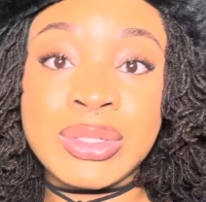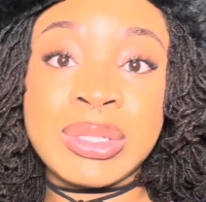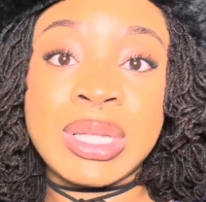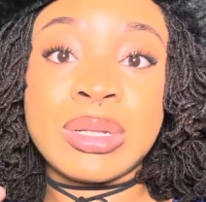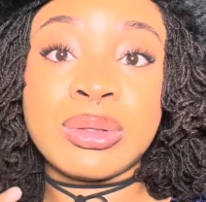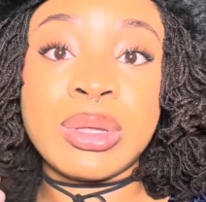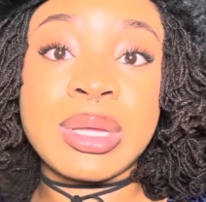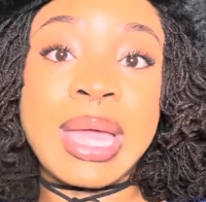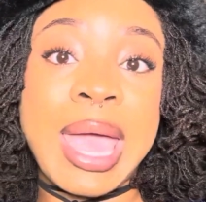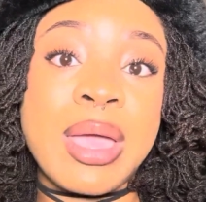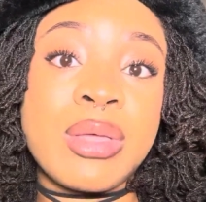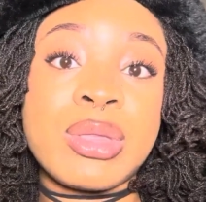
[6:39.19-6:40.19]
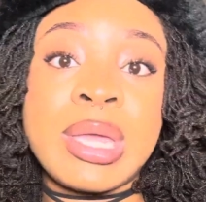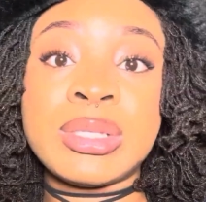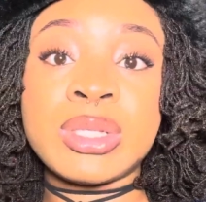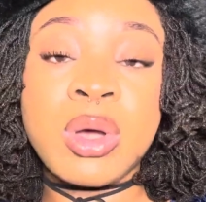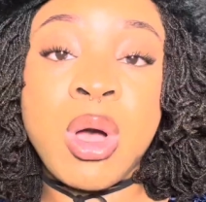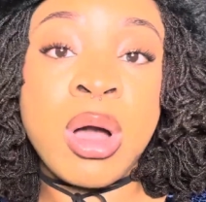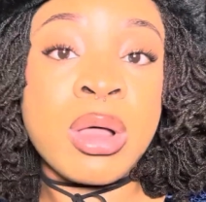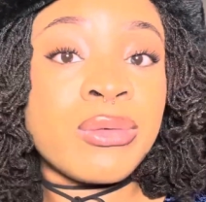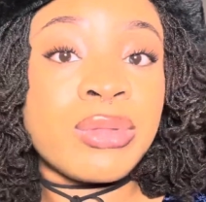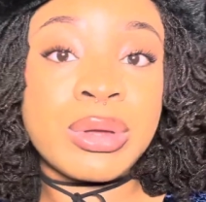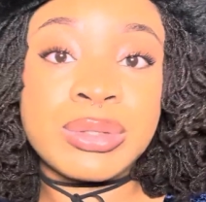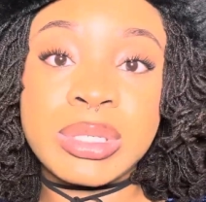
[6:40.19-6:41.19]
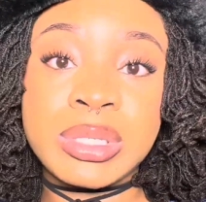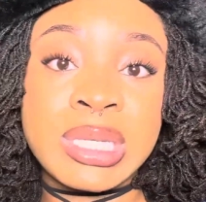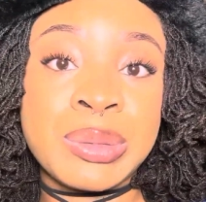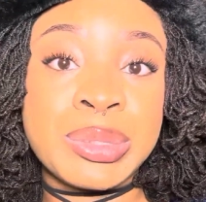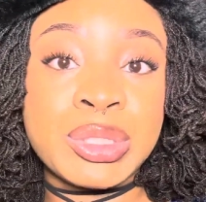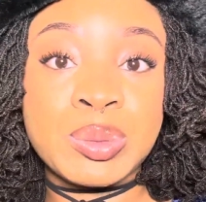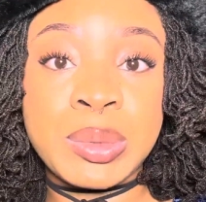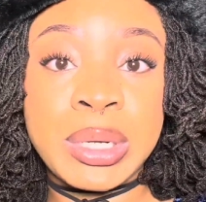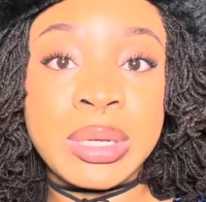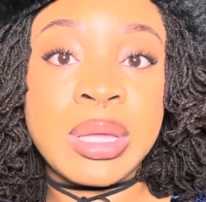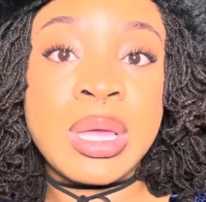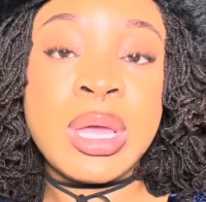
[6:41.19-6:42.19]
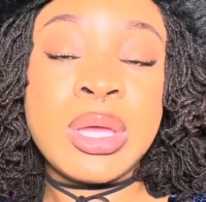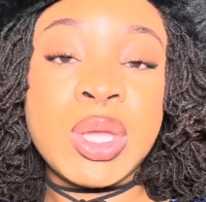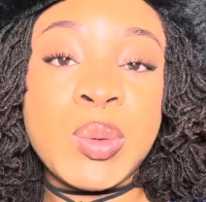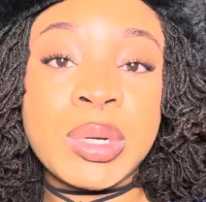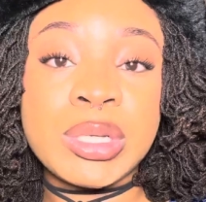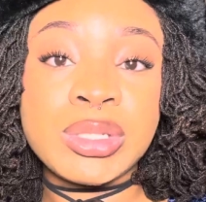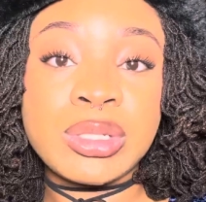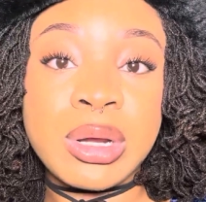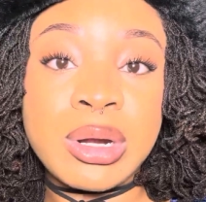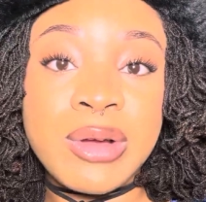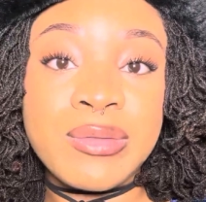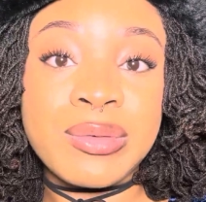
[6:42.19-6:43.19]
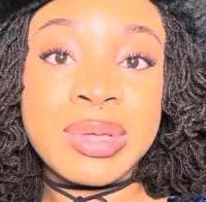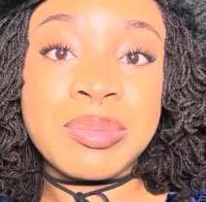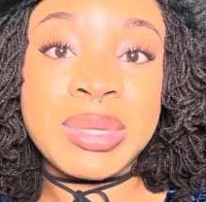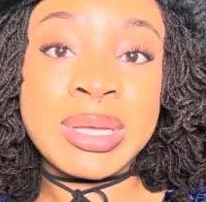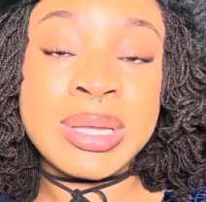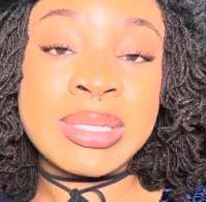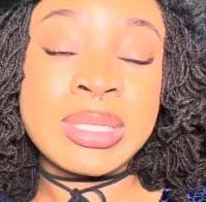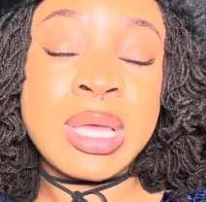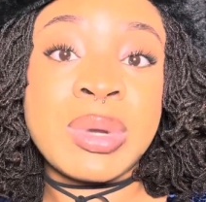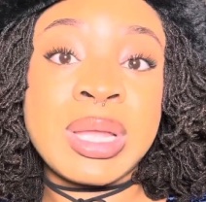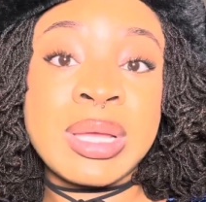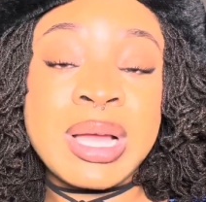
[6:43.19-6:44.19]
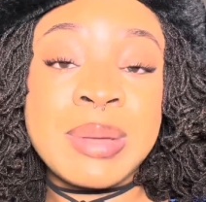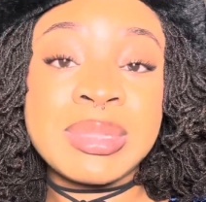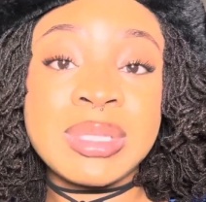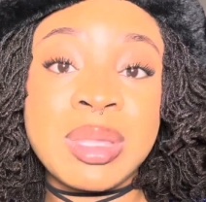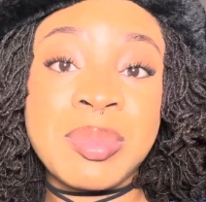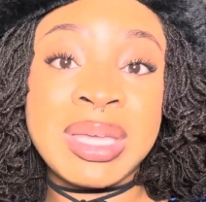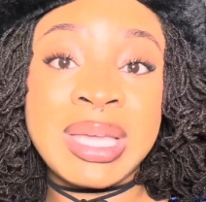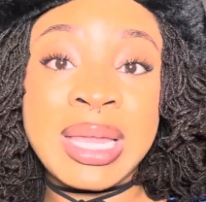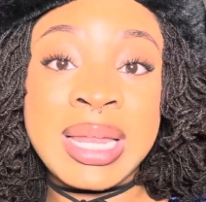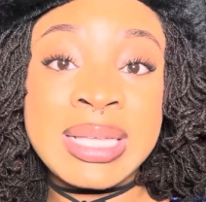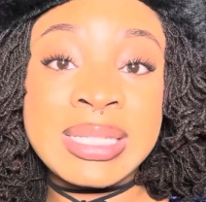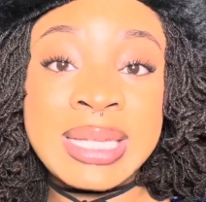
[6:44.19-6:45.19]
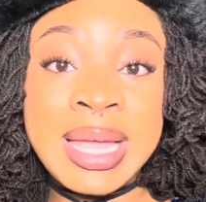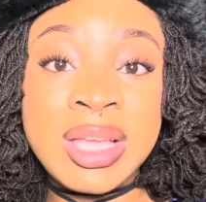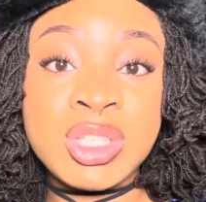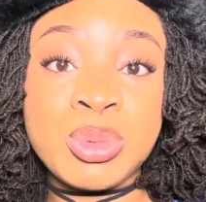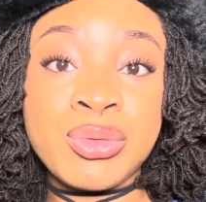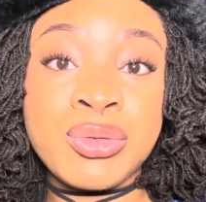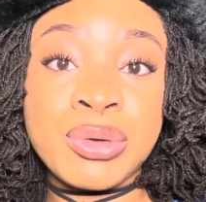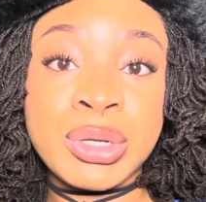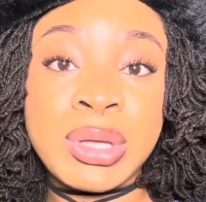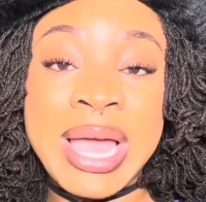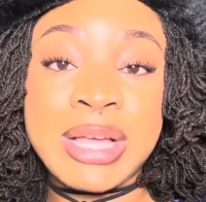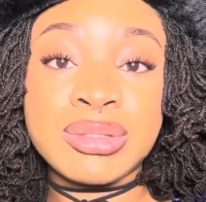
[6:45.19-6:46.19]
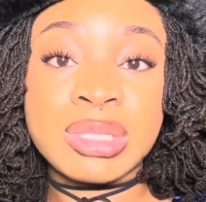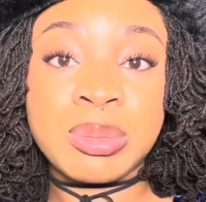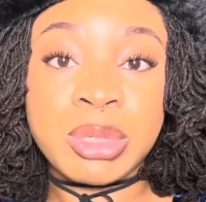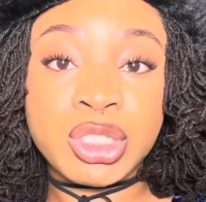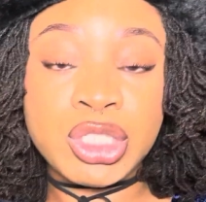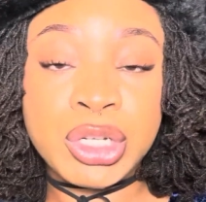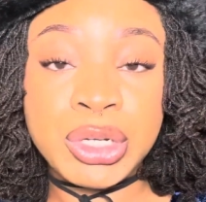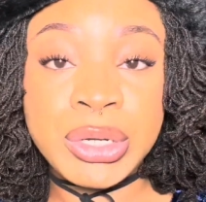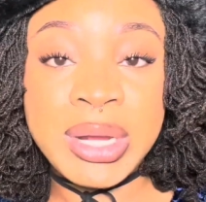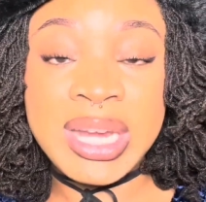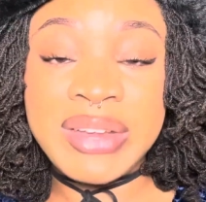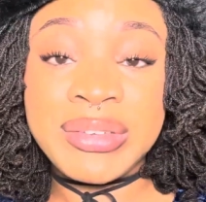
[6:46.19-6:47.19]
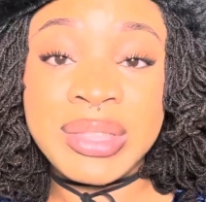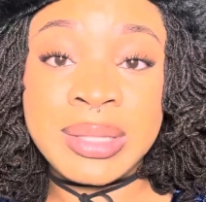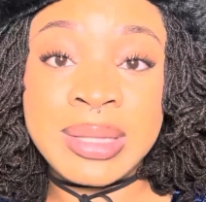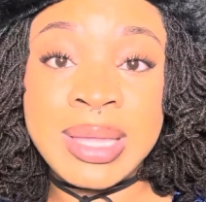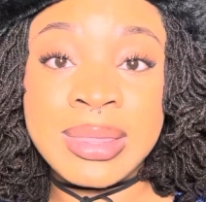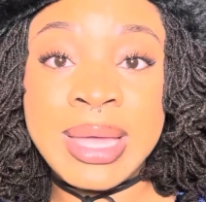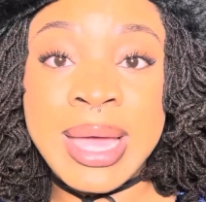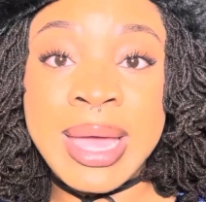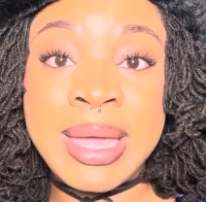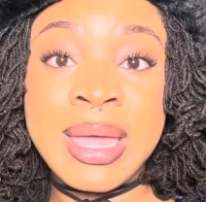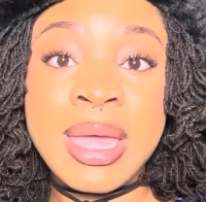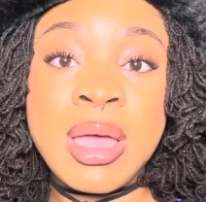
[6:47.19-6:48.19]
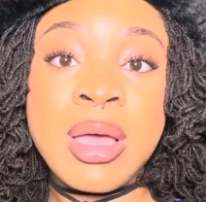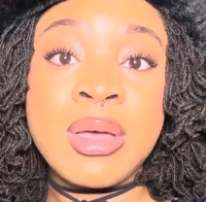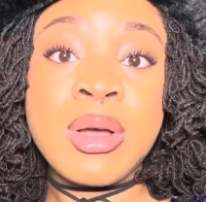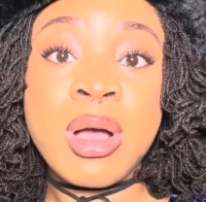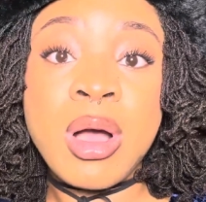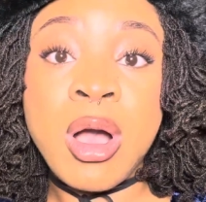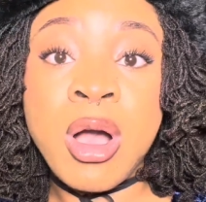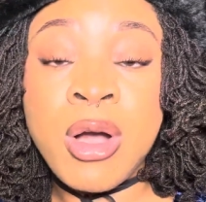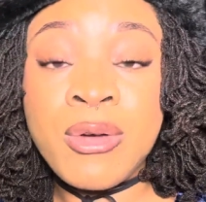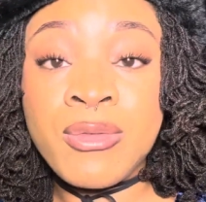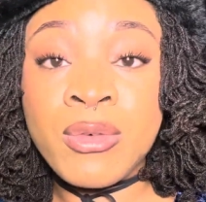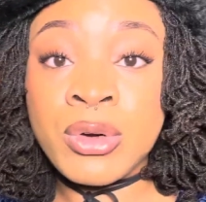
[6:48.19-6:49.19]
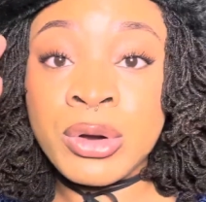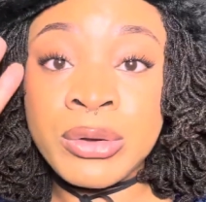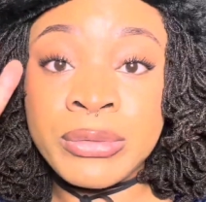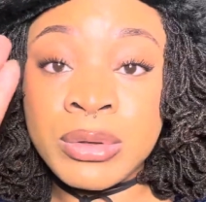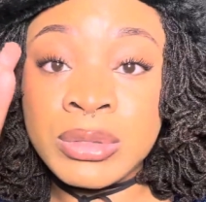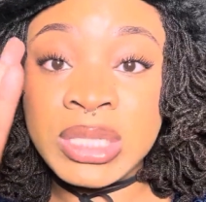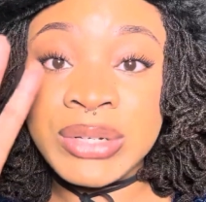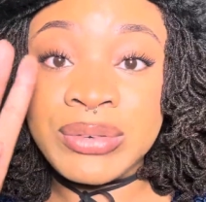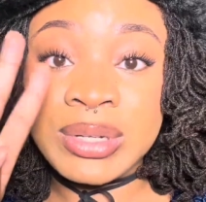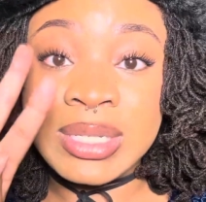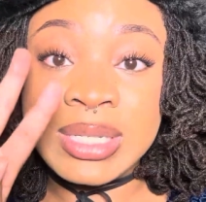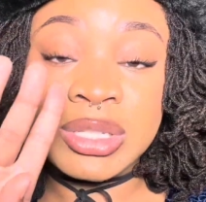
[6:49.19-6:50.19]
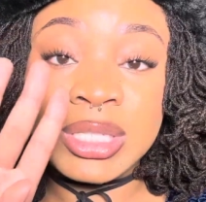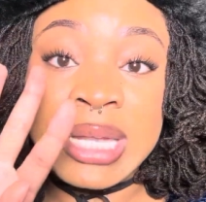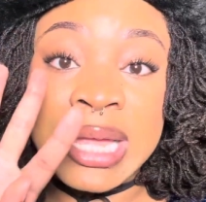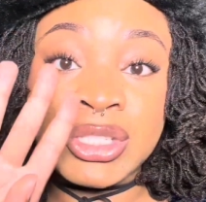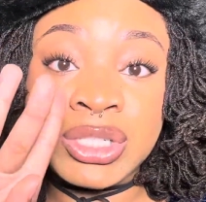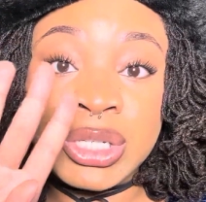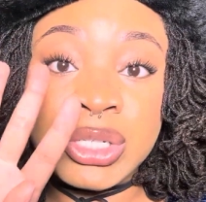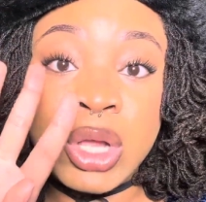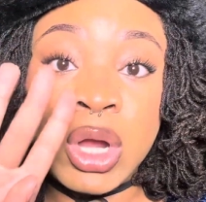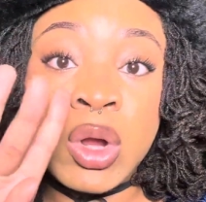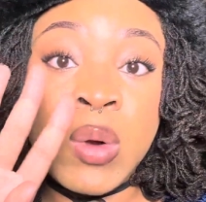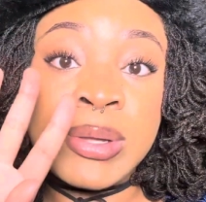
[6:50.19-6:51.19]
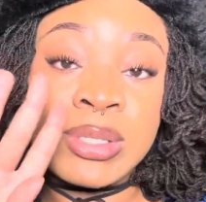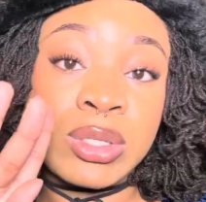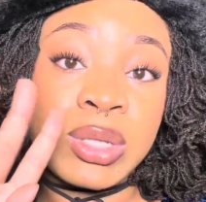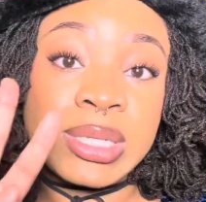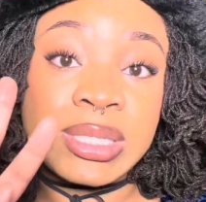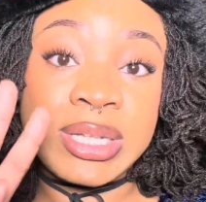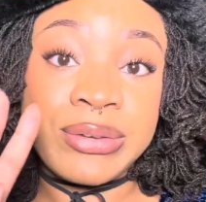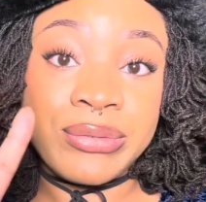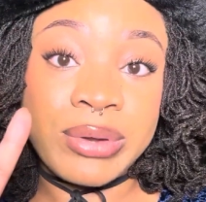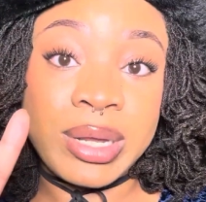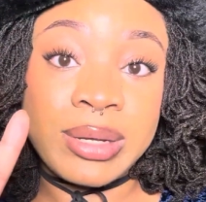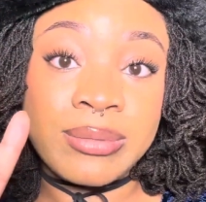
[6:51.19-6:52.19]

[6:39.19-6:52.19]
You need to look into all of those to see which one you want to start off with, because when it comes to the beginning stage before you actually mature and everything like that, all 4 of those different stages are going to look different